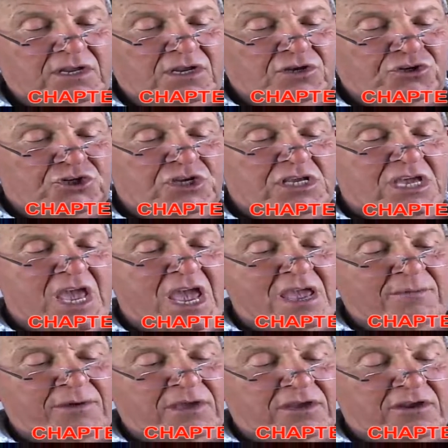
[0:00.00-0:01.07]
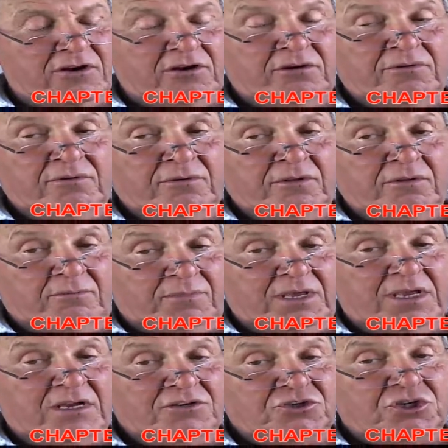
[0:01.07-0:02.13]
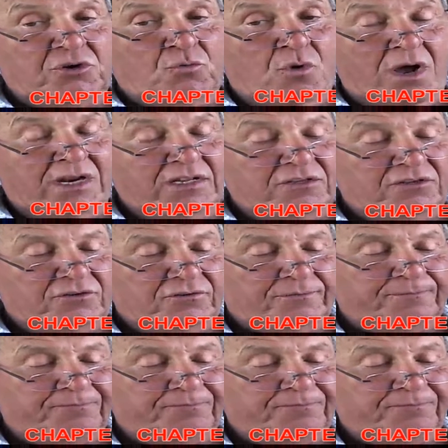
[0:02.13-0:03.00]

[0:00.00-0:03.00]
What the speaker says: She came here because she wanted to.